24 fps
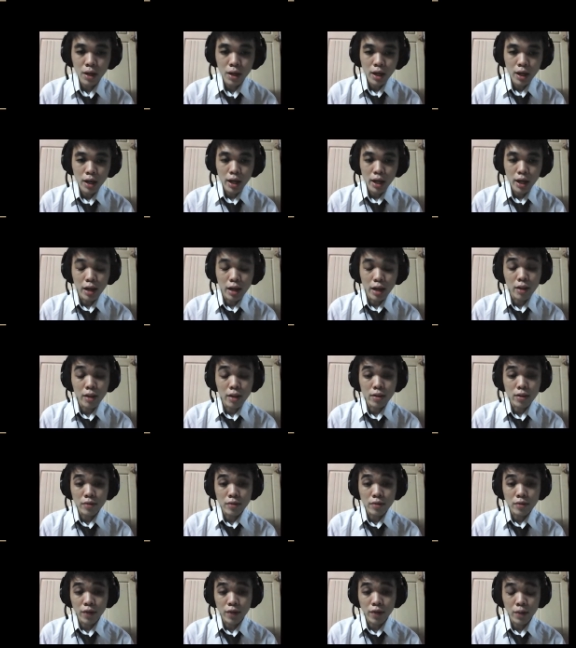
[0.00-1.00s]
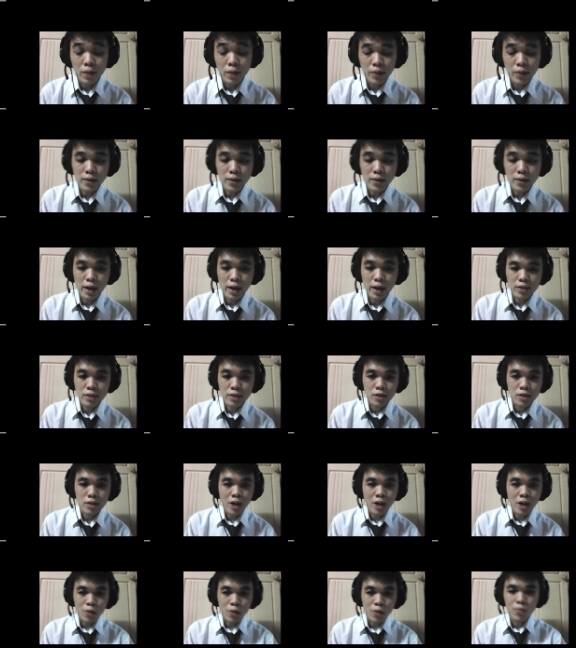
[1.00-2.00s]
and Firebase as cloud.